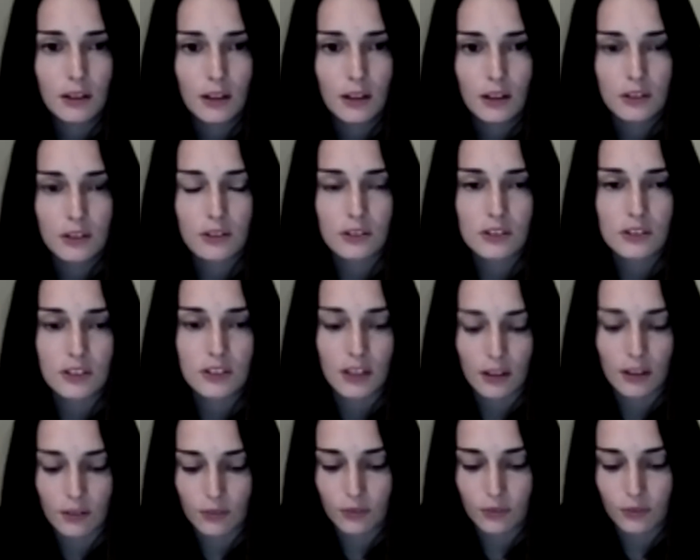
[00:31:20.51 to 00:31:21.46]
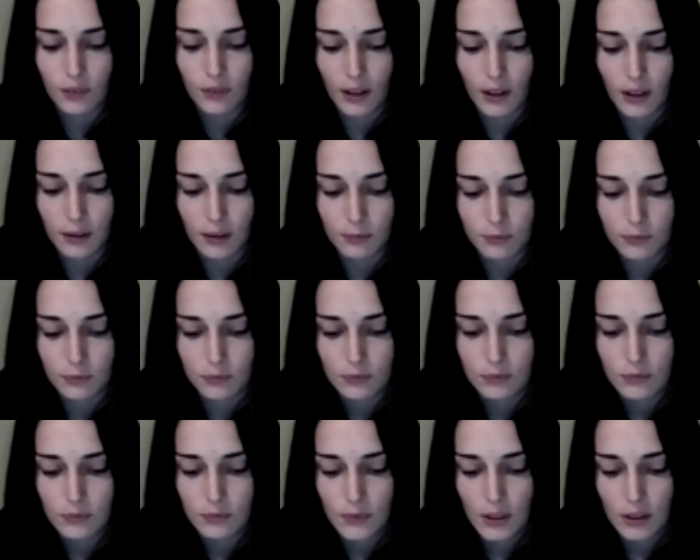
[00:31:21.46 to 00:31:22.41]
So instead of
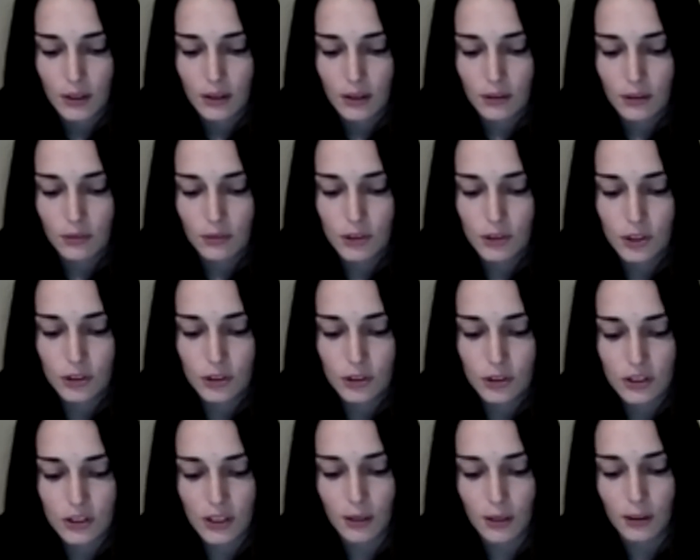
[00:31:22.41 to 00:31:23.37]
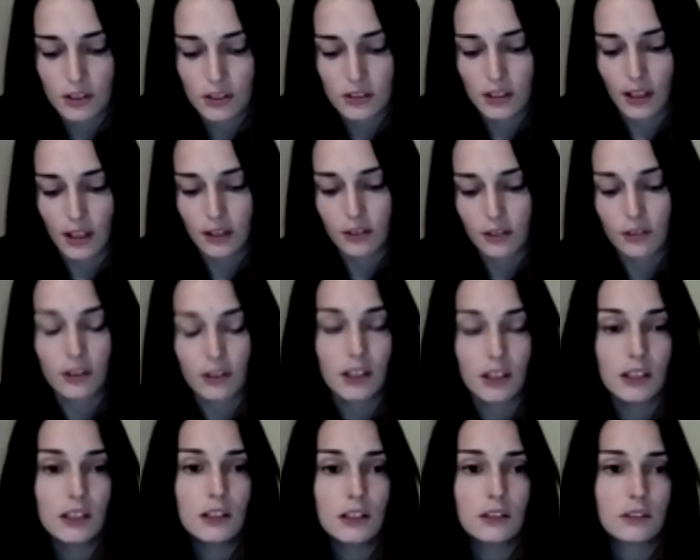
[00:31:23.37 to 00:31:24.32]
reducing a
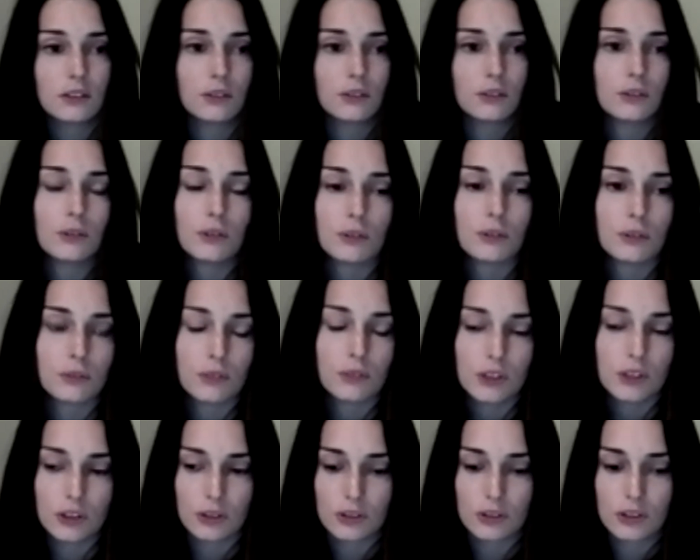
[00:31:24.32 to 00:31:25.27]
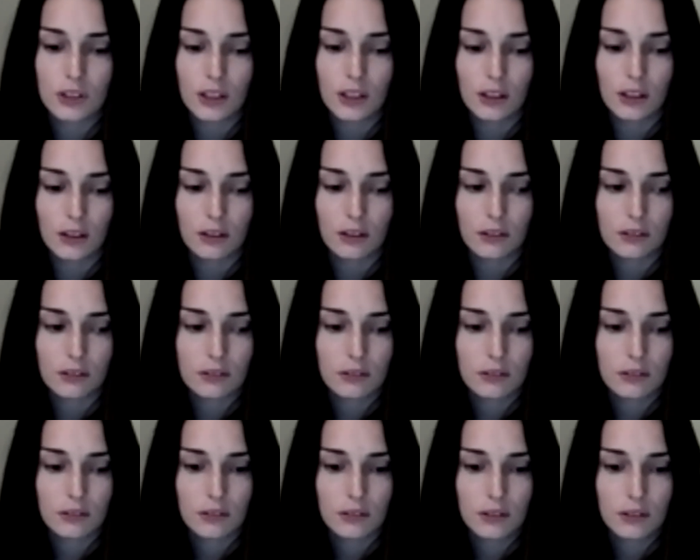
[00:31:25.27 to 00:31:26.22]
salary or reducing
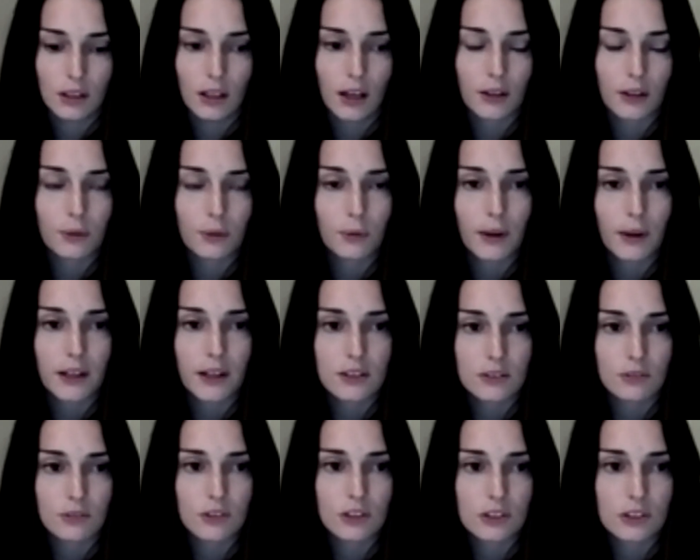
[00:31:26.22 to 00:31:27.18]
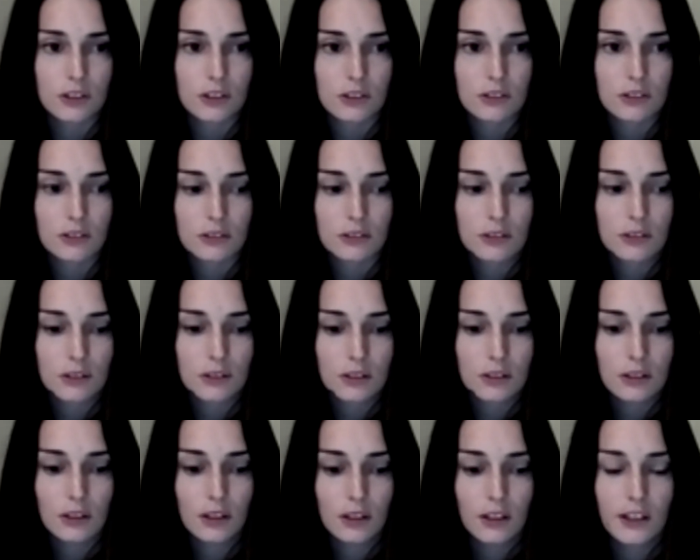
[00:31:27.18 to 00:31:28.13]
in other ways, I've just
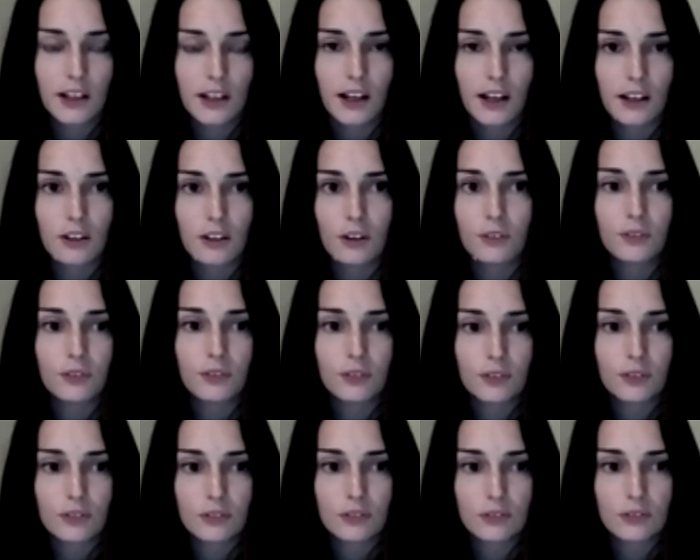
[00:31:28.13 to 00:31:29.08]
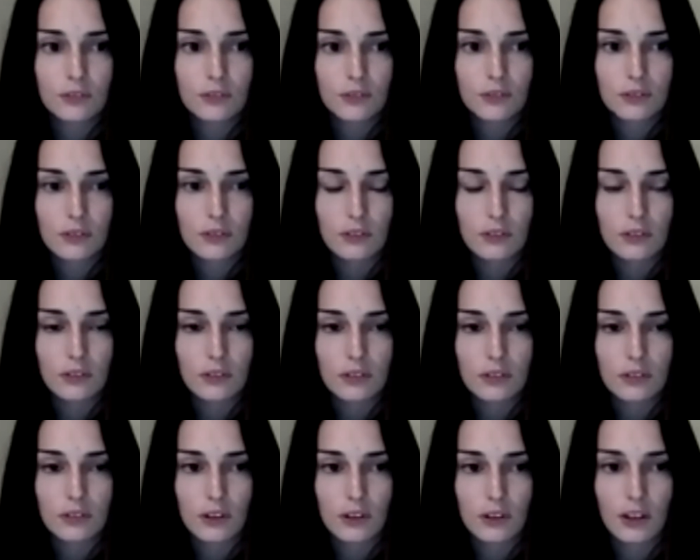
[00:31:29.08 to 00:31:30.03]
cut off
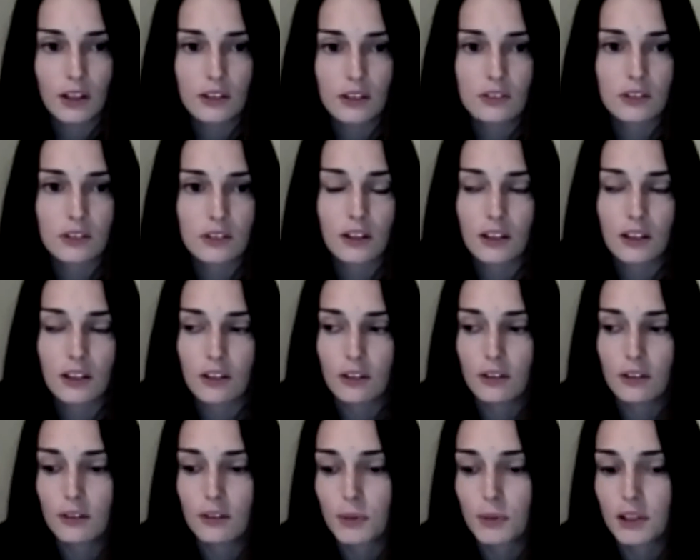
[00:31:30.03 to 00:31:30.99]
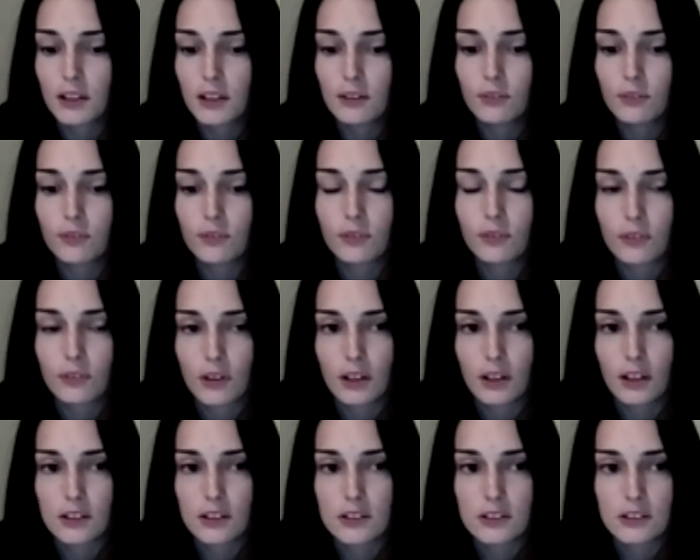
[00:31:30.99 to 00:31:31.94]
things that I don't believe are
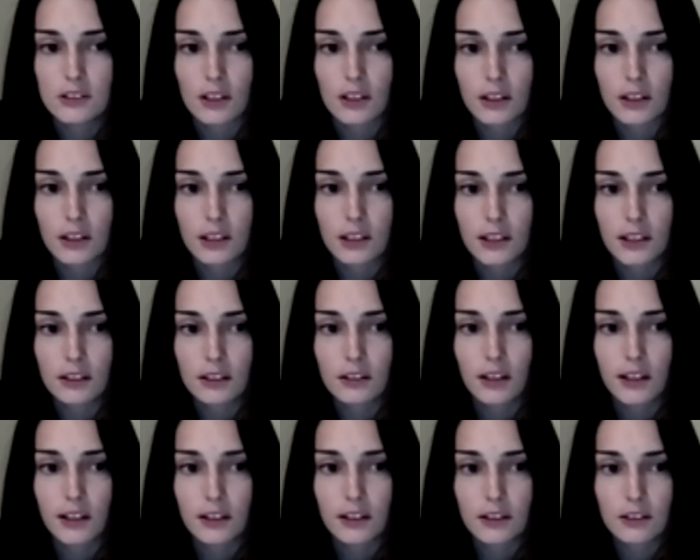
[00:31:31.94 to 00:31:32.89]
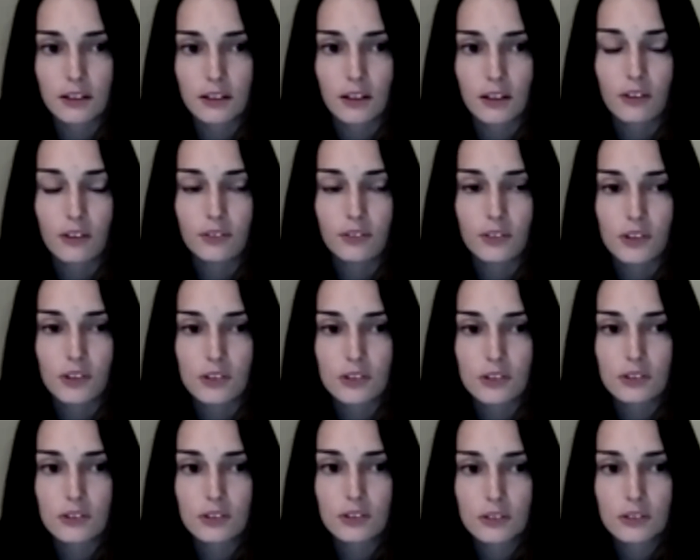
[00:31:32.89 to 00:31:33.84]
necessary, like the
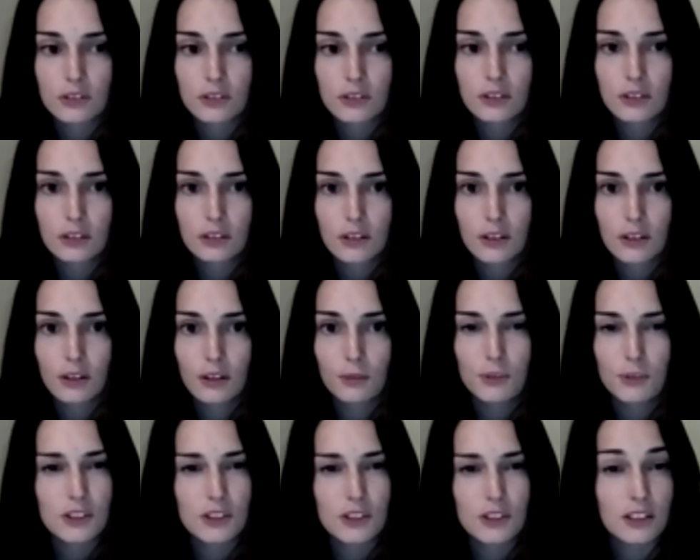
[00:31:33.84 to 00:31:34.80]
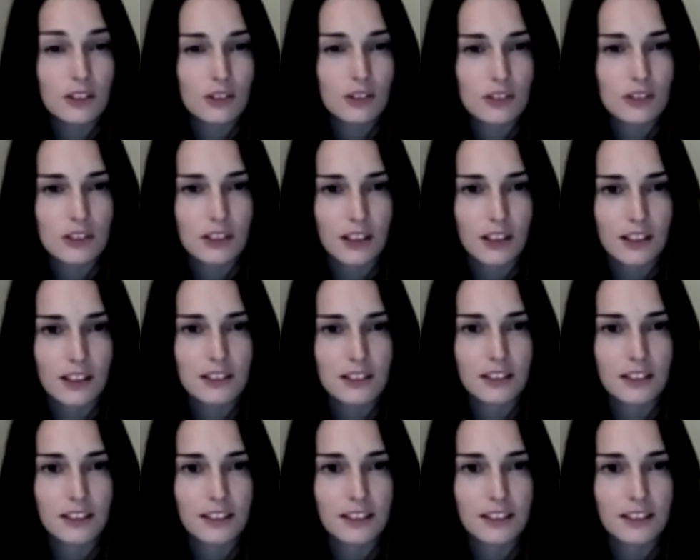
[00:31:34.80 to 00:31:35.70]
office, which is interesting, isn't it?